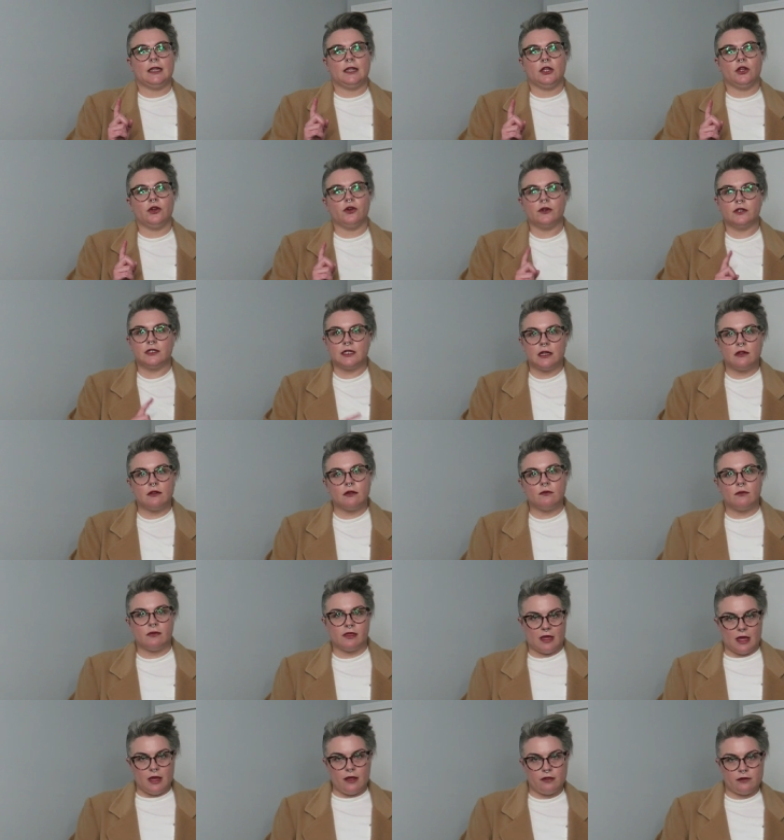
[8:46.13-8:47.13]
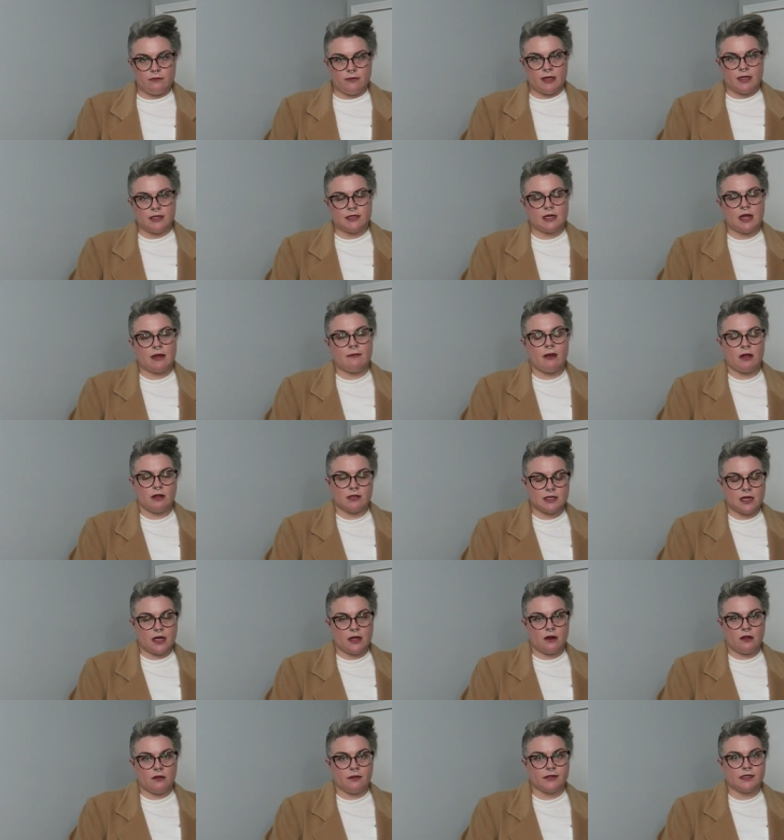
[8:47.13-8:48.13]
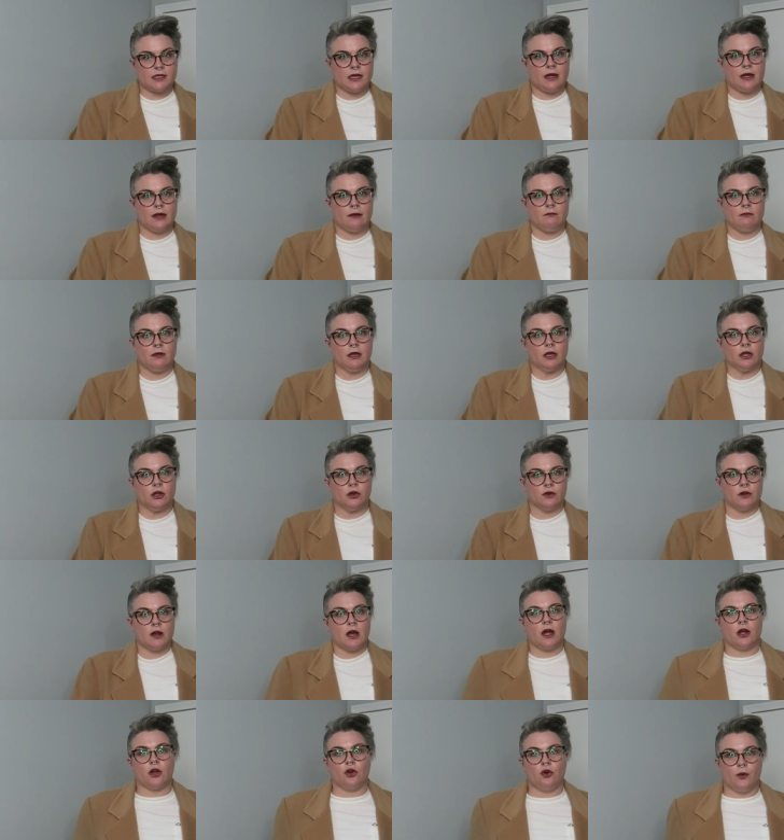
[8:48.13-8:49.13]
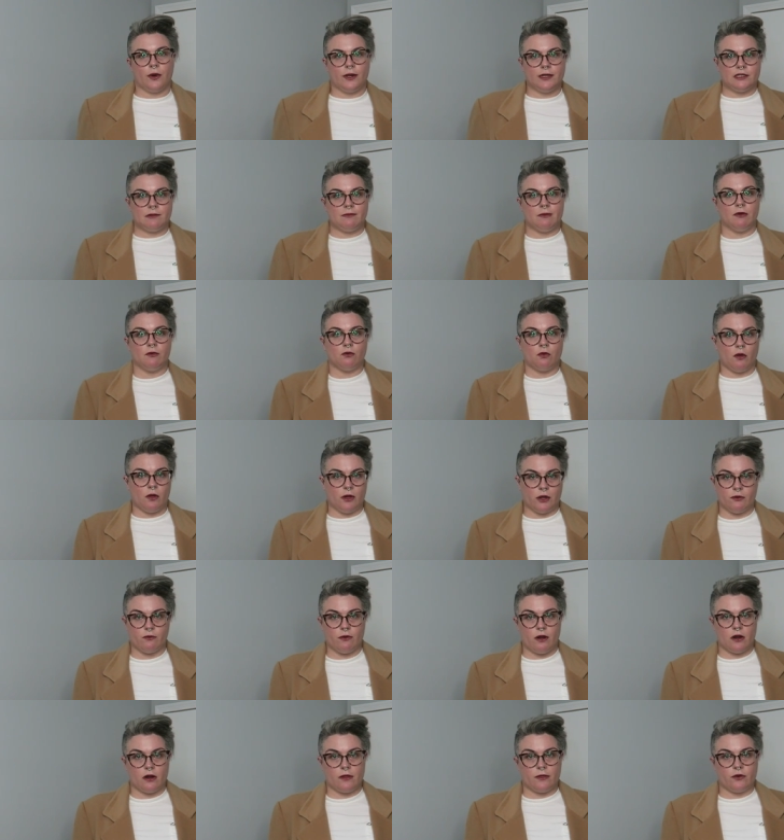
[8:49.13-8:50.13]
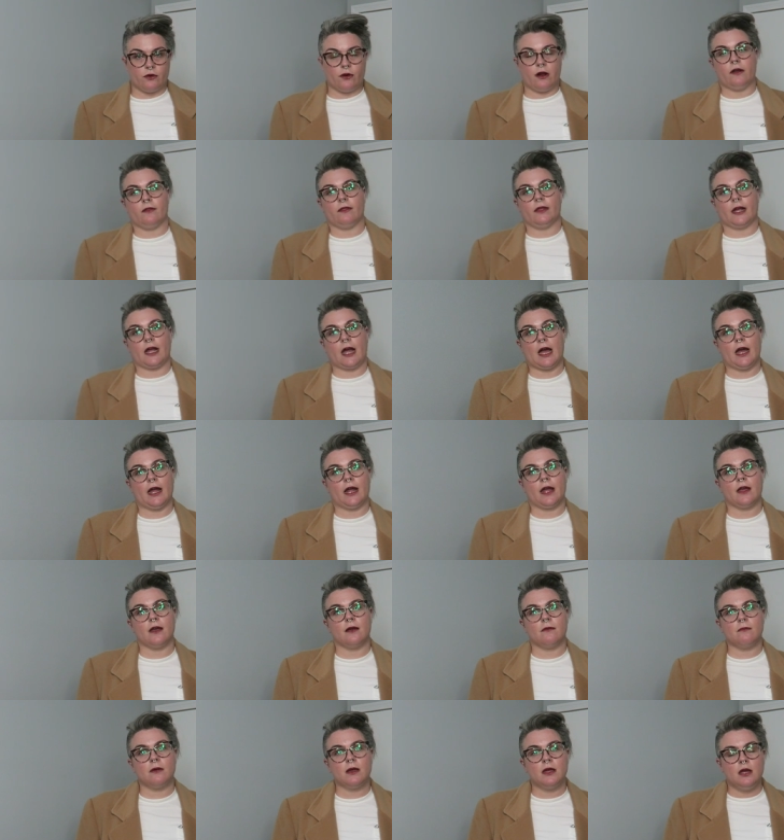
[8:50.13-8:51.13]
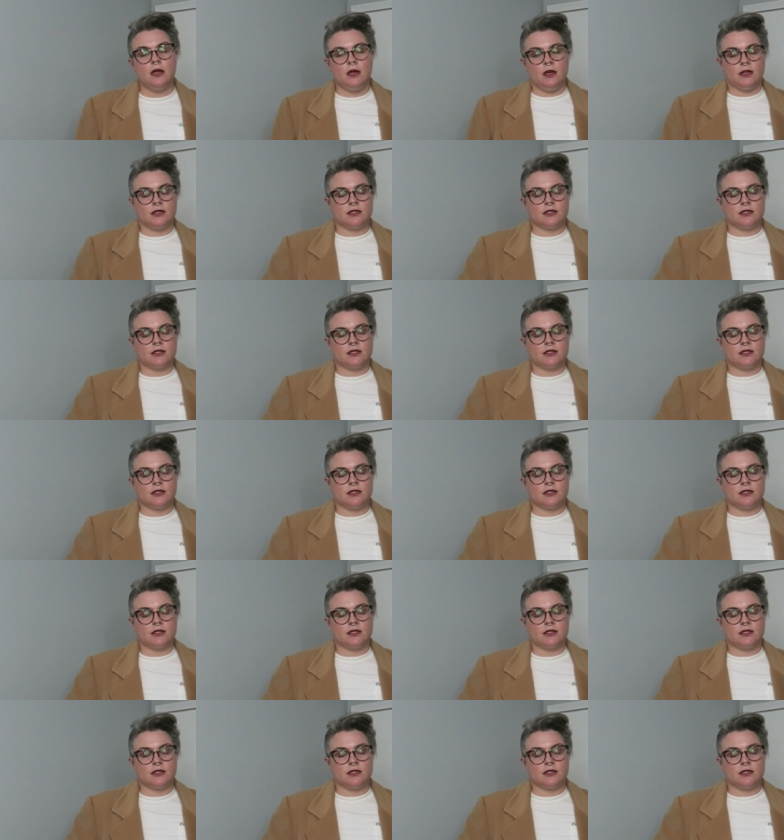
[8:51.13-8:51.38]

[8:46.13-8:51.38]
you're dealing with the elements. I'm outside all the time. Like you're not going to be rolling around on the ground like I am.